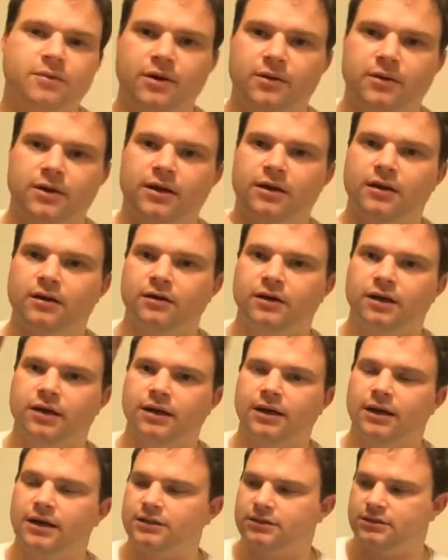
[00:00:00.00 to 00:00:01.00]
Bowie
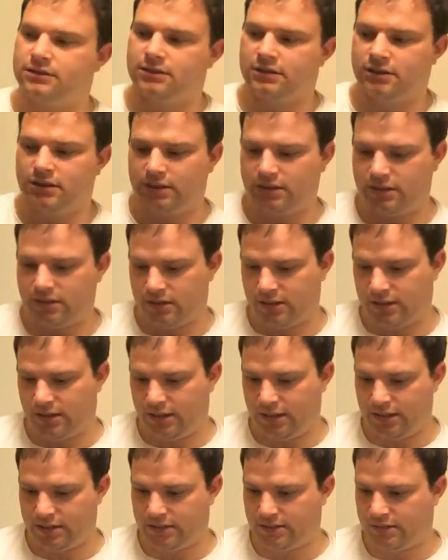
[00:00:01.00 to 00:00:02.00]
looking at
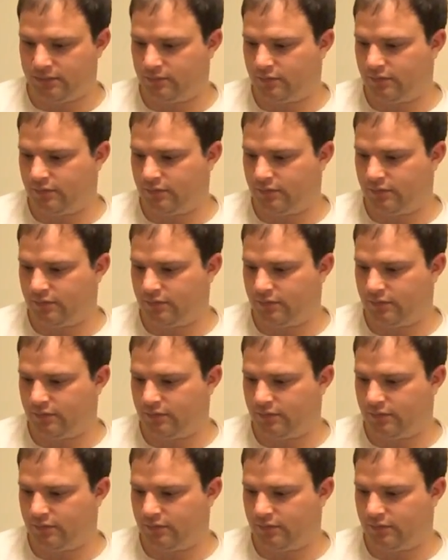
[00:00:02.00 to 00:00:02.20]
it